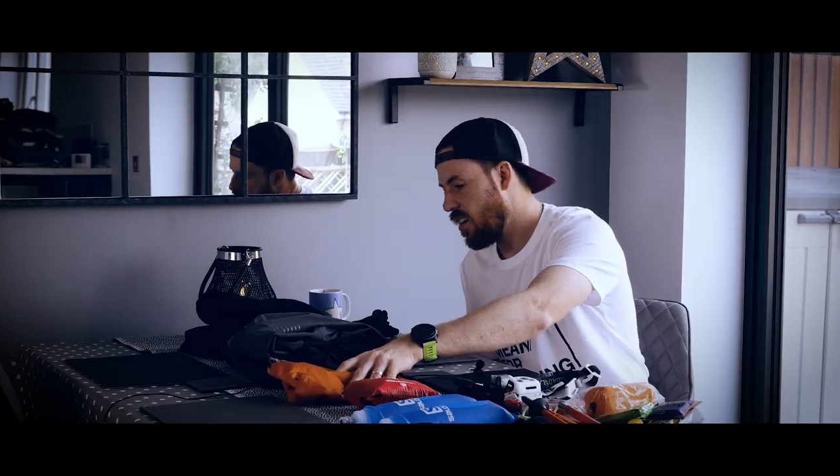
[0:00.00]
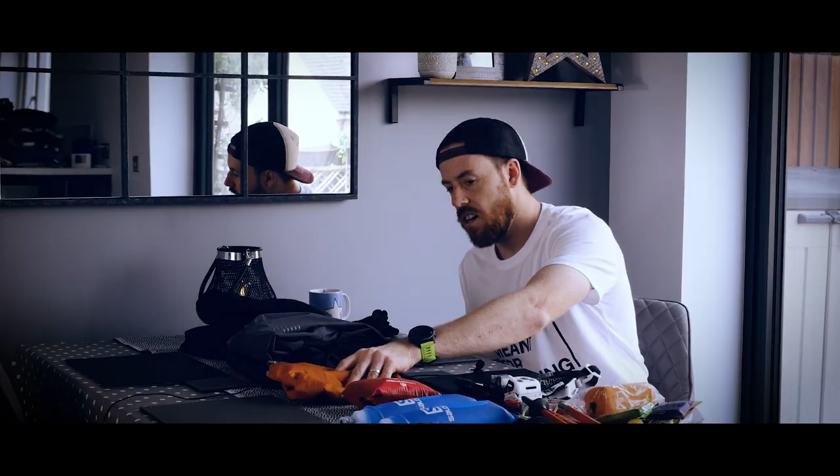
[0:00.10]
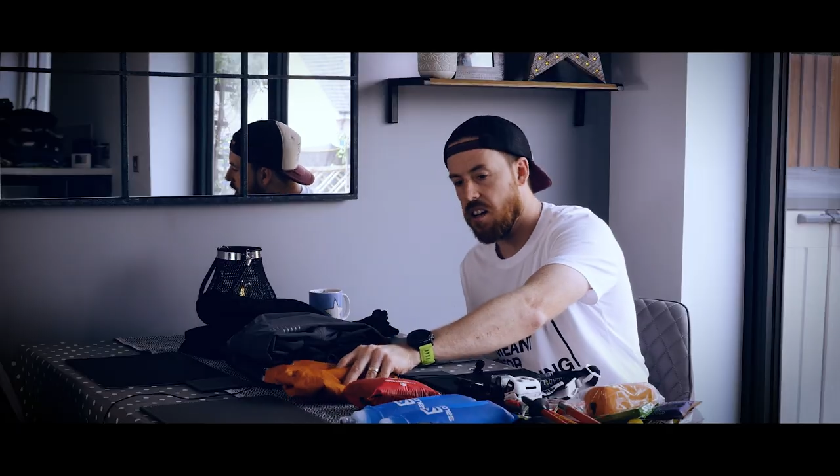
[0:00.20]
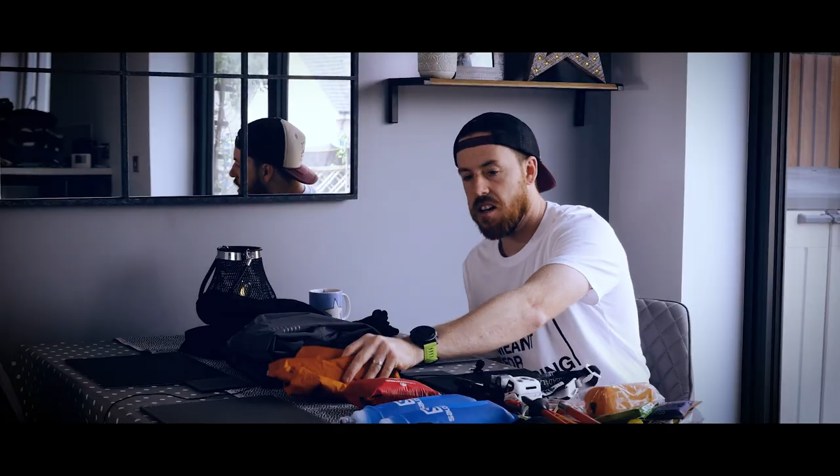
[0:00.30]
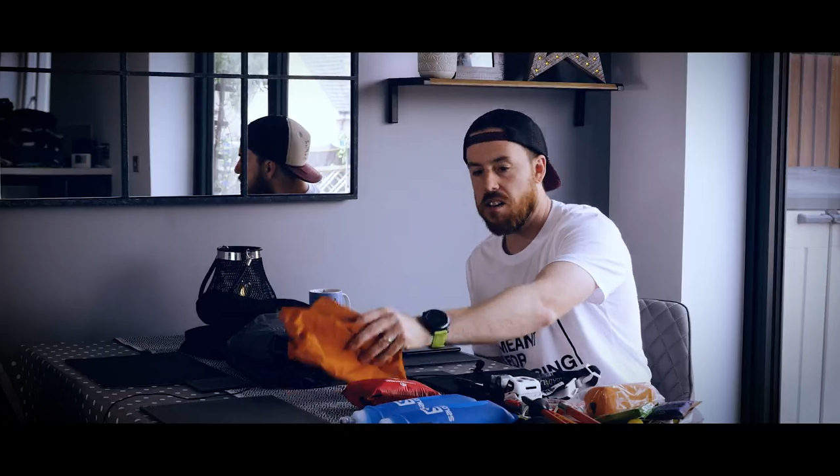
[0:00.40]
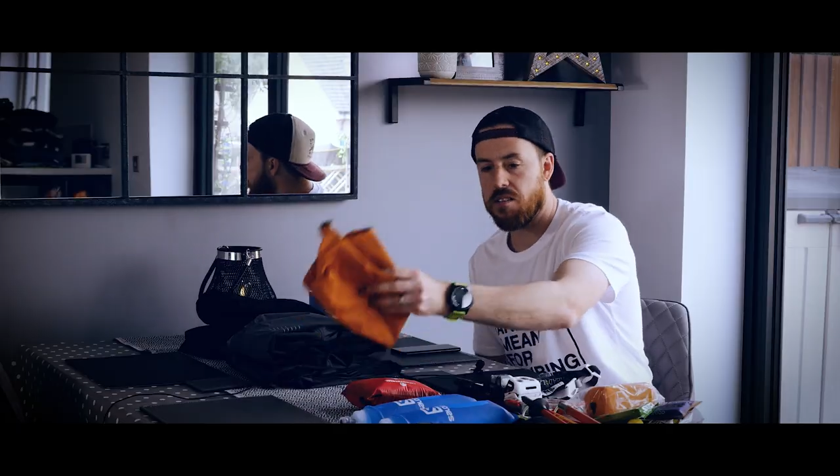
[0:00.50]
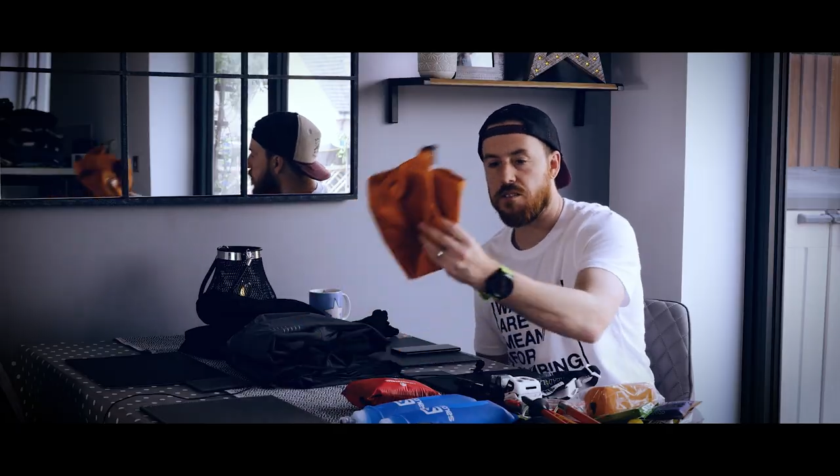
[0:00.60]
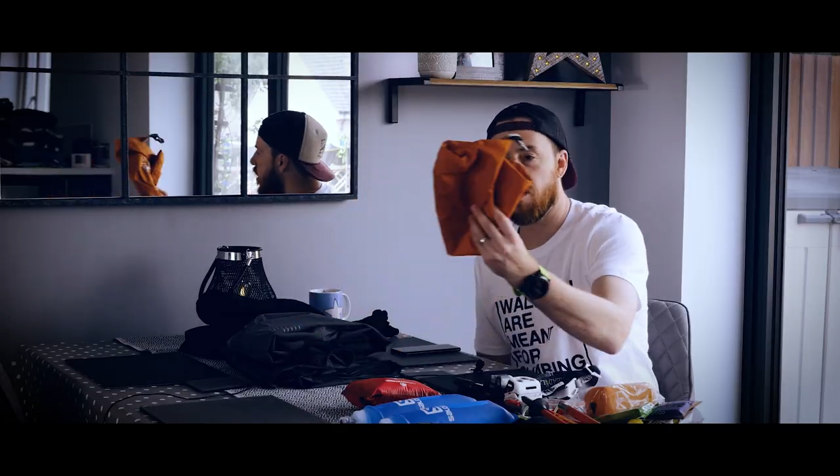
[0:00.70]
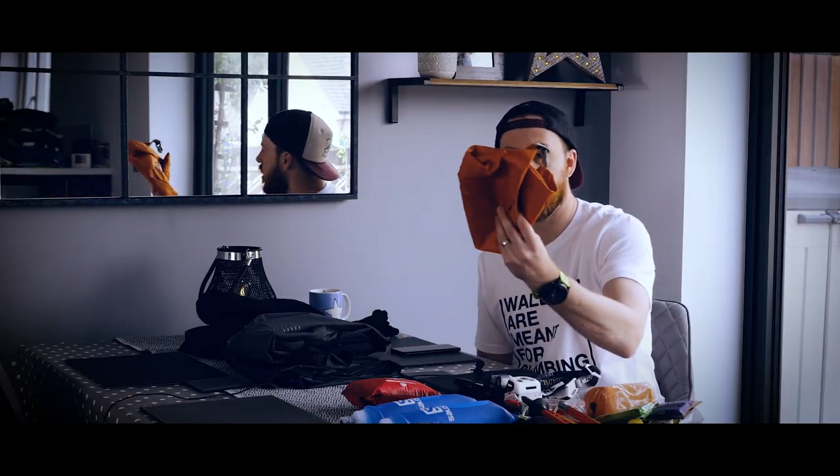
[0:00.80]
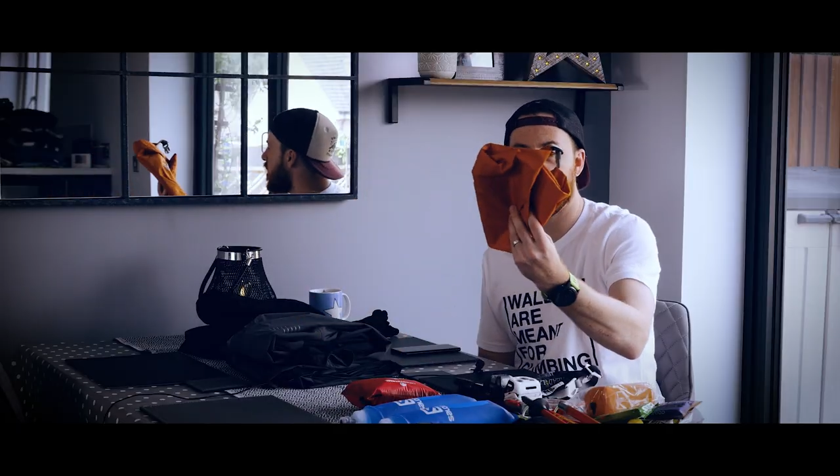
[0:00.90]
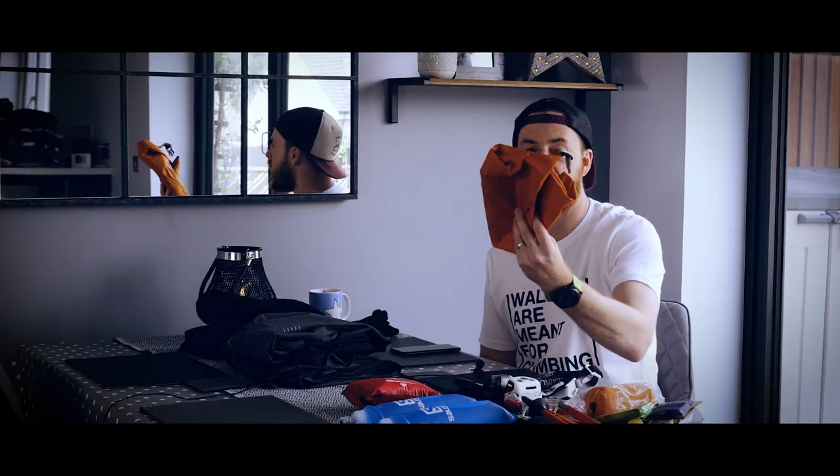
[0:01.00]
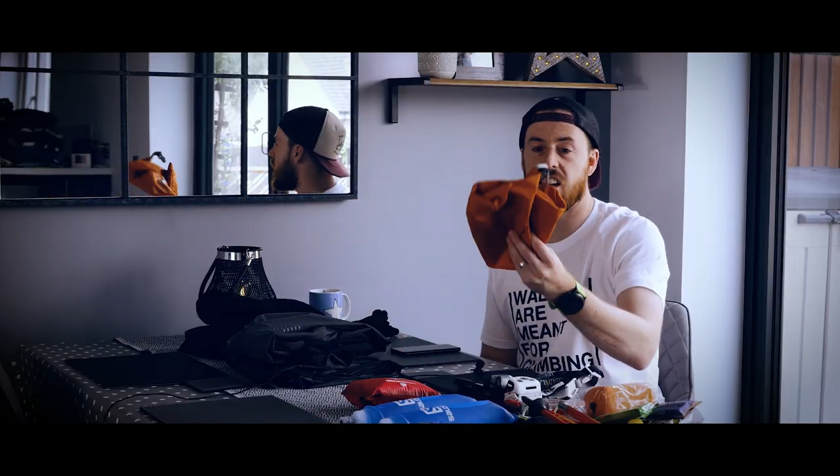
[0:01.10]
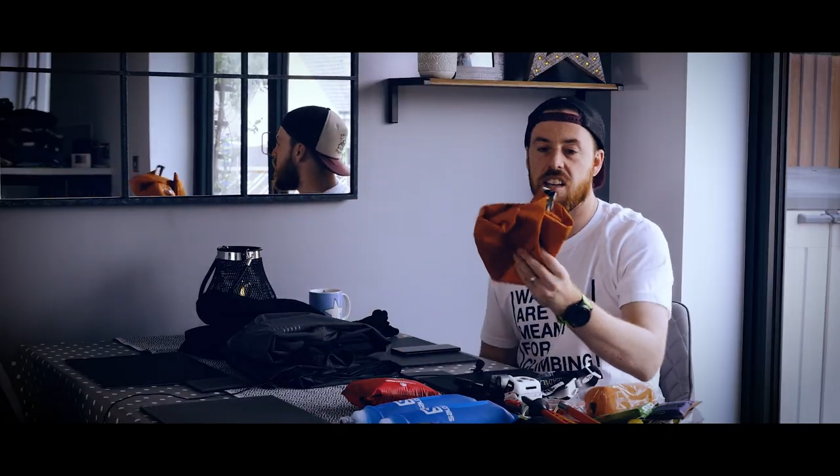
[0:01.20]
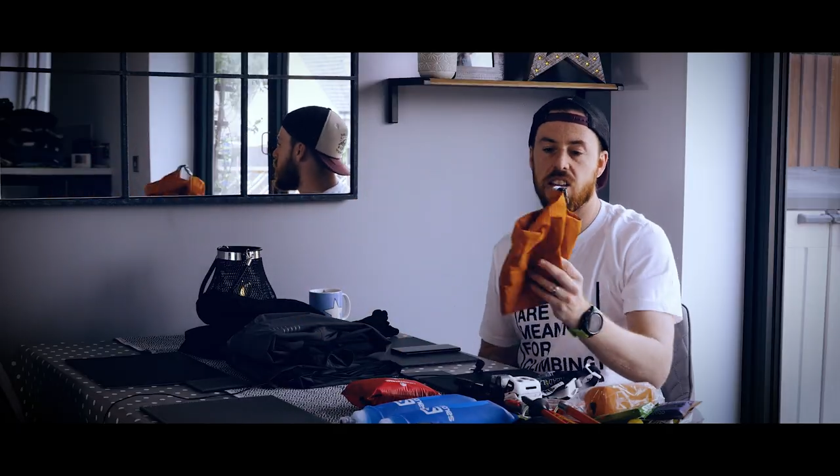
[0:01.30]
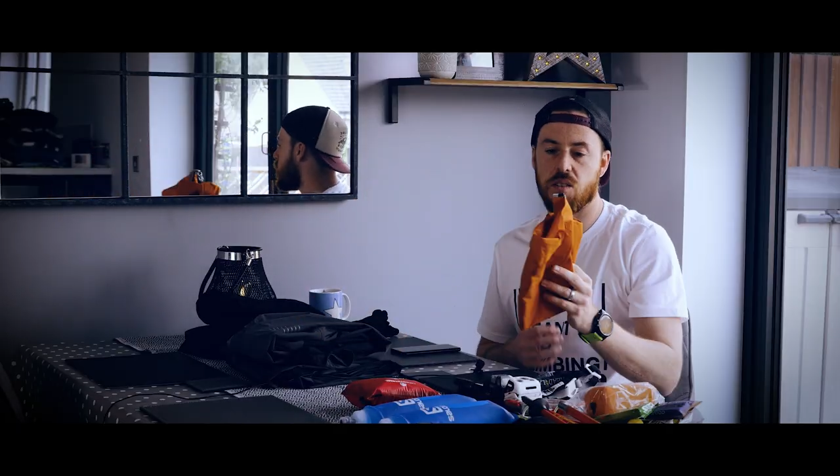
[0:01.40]
Uh, finally,
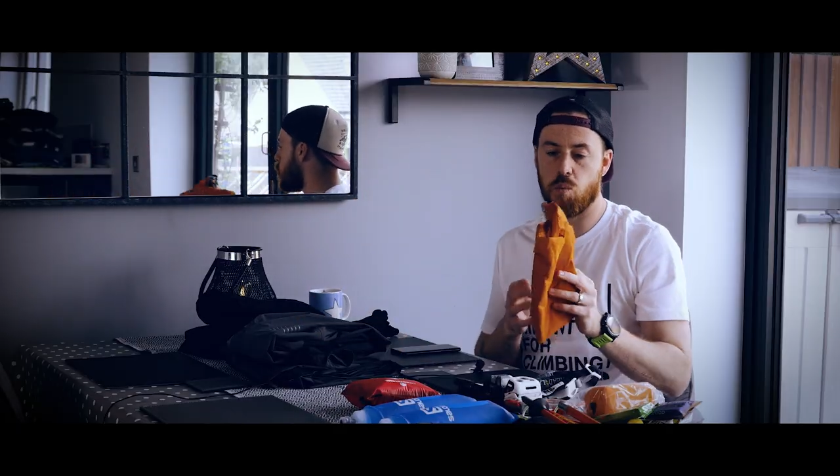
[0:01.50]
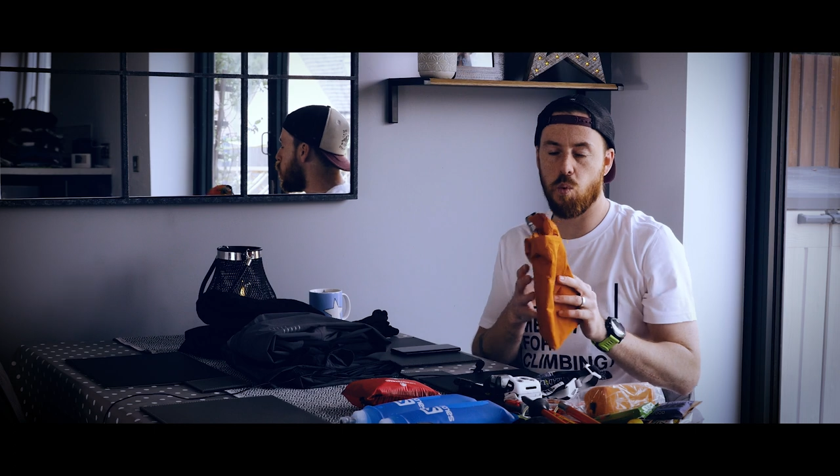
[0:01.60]
a